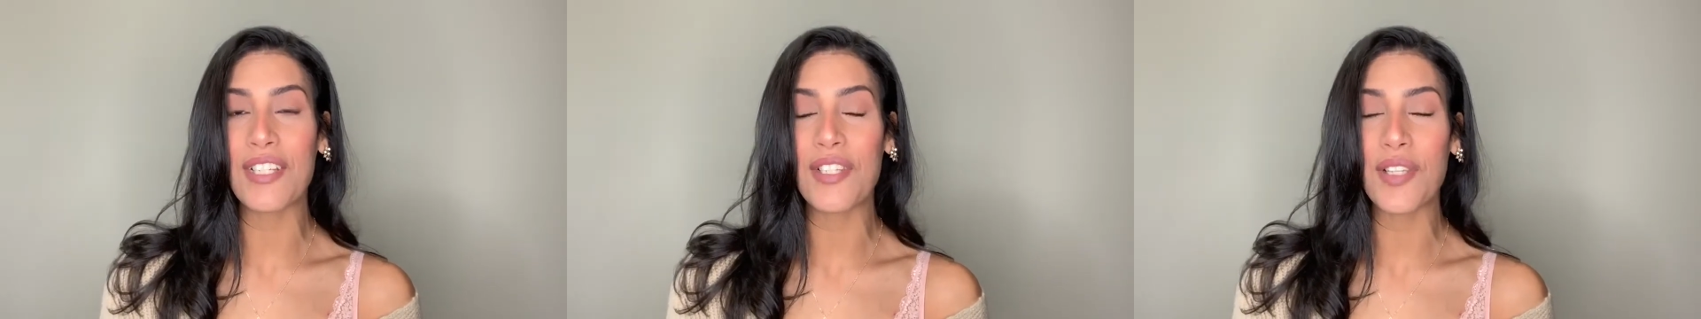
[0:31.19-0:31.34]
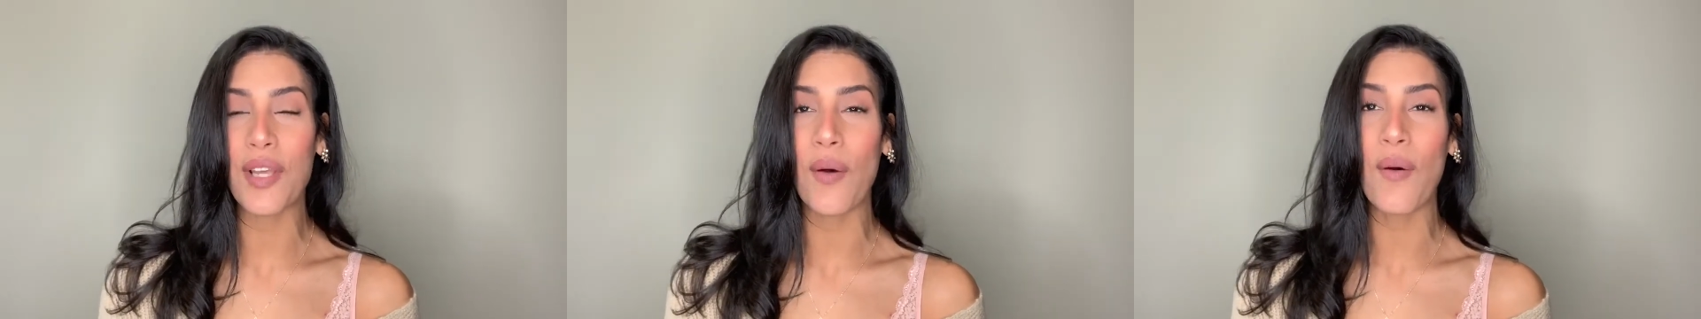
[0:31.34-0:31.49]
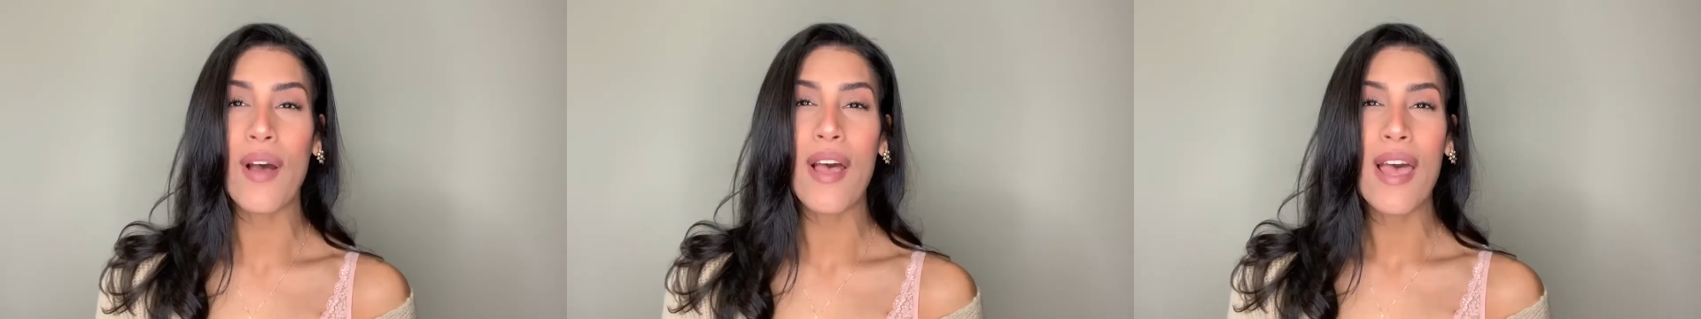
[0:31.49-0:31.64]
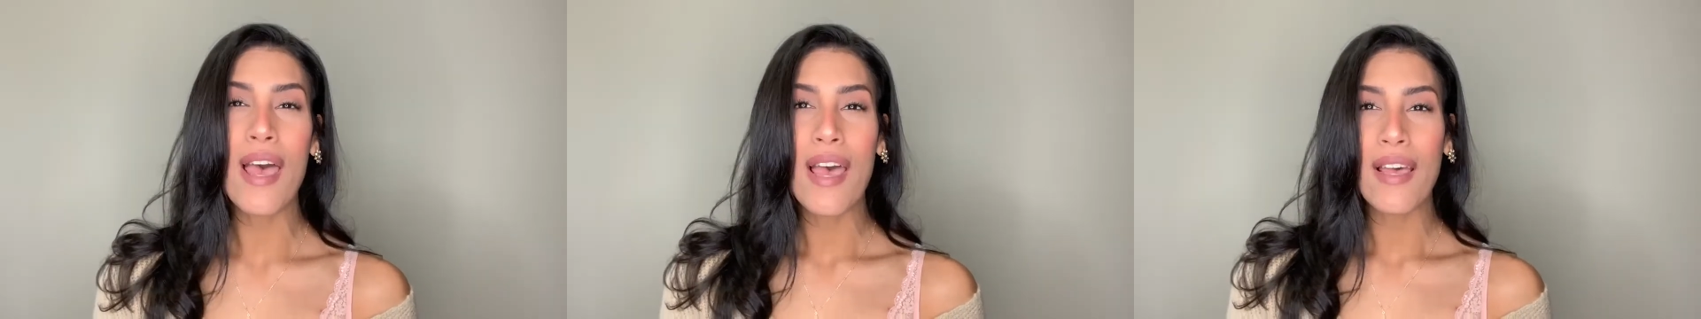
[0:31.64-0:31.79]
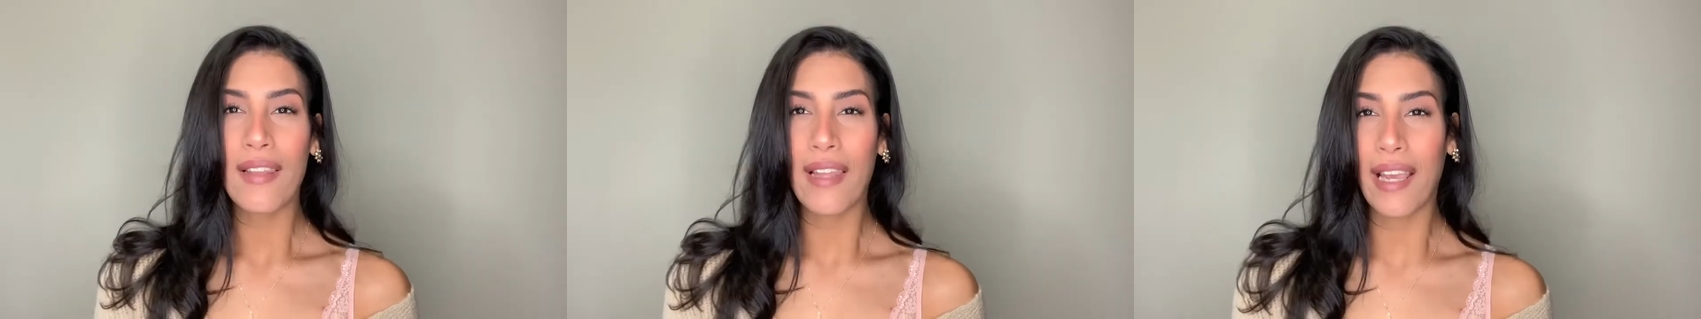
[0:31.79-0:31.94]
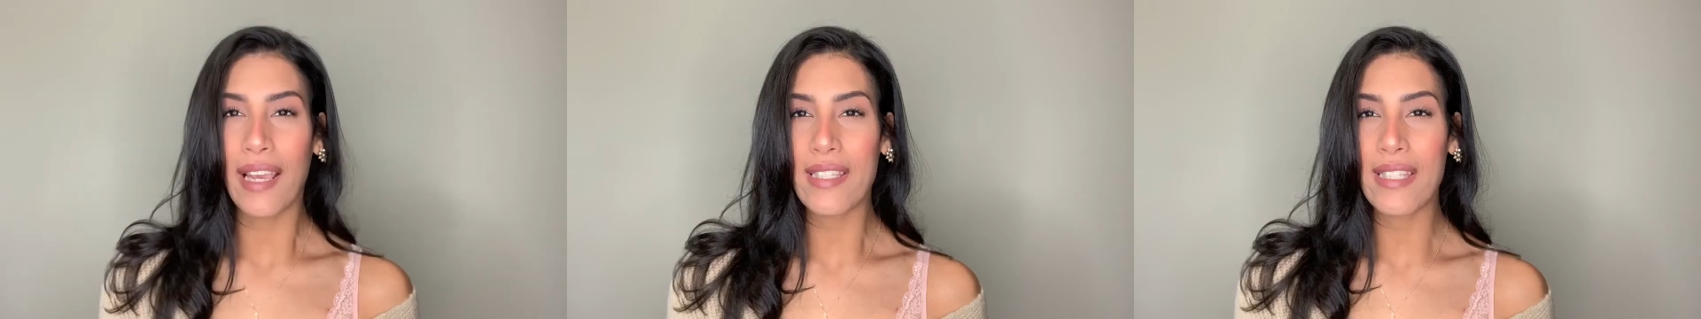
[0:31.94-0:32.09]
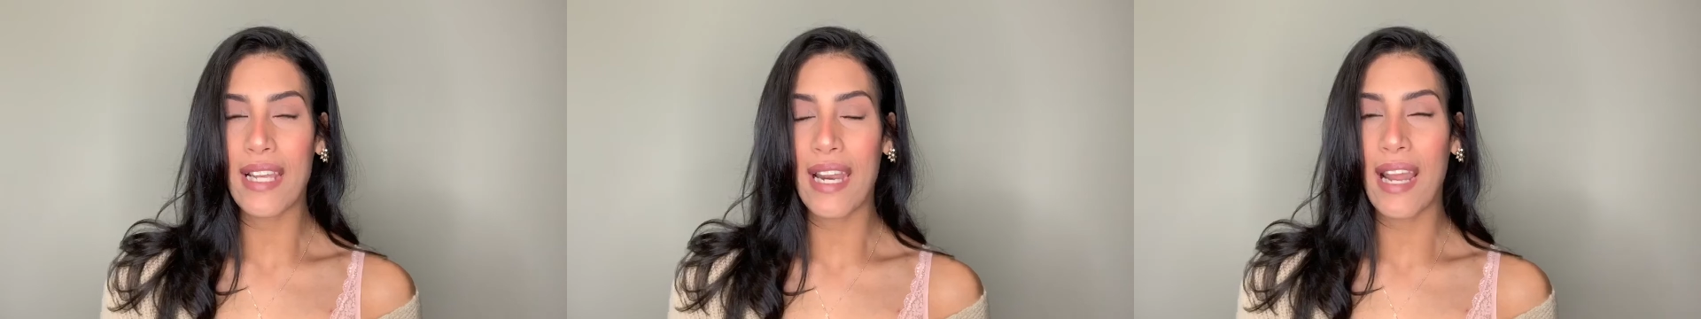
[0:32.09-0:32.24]
So
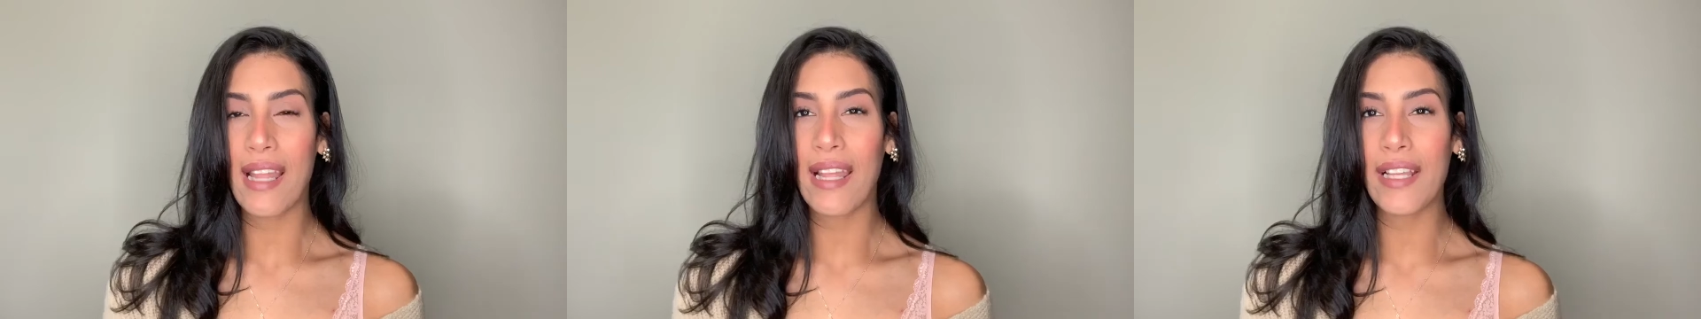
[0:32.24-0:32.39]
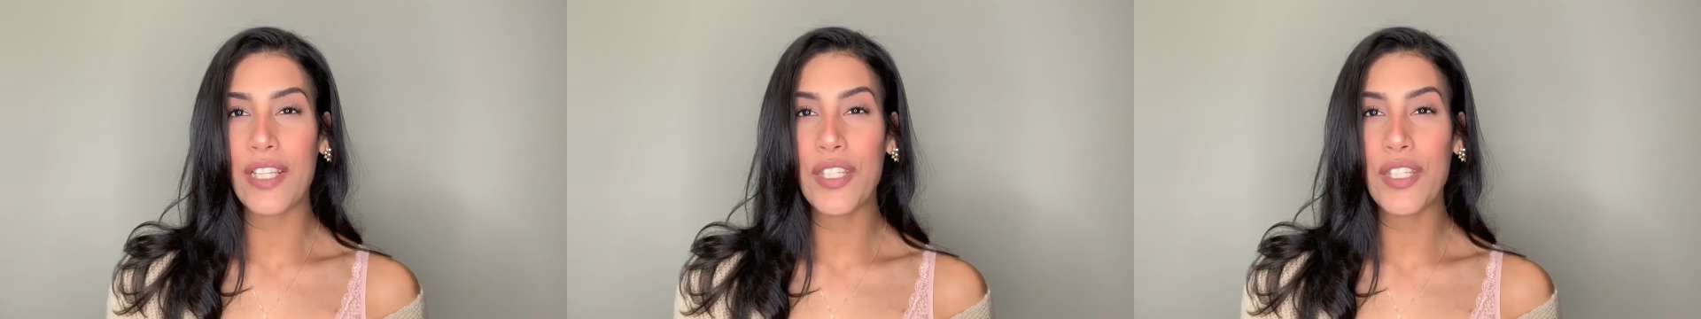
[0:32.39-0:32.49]
like I said, I like